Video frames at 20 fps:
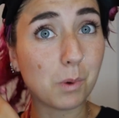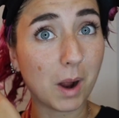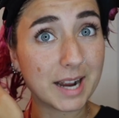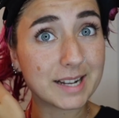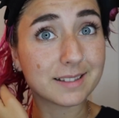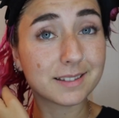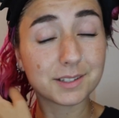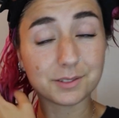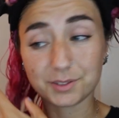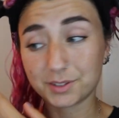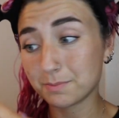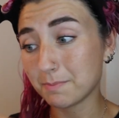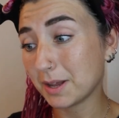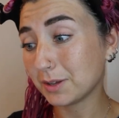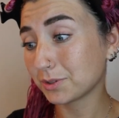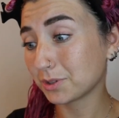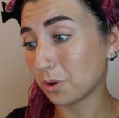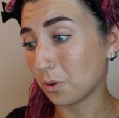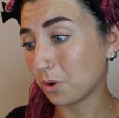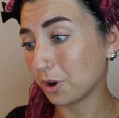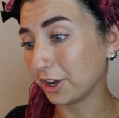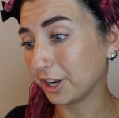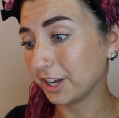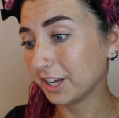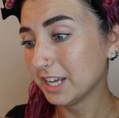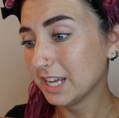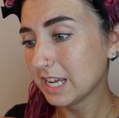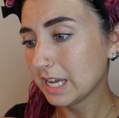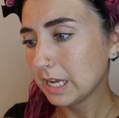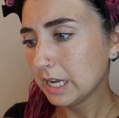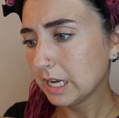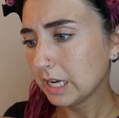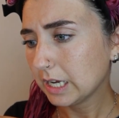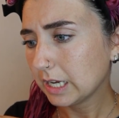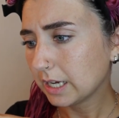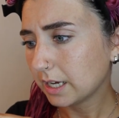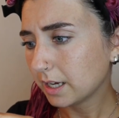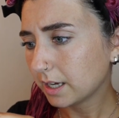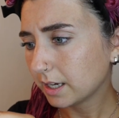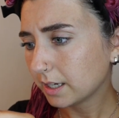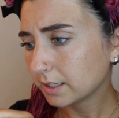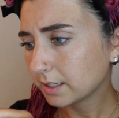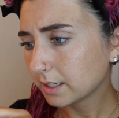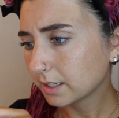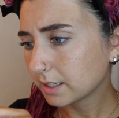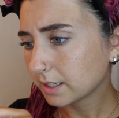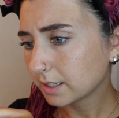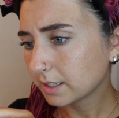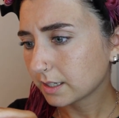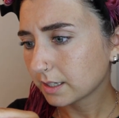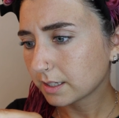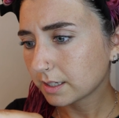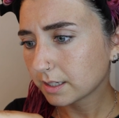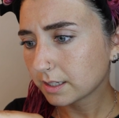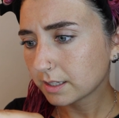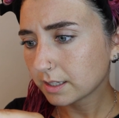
is why it still smells so good. Uh, da, da, da, da,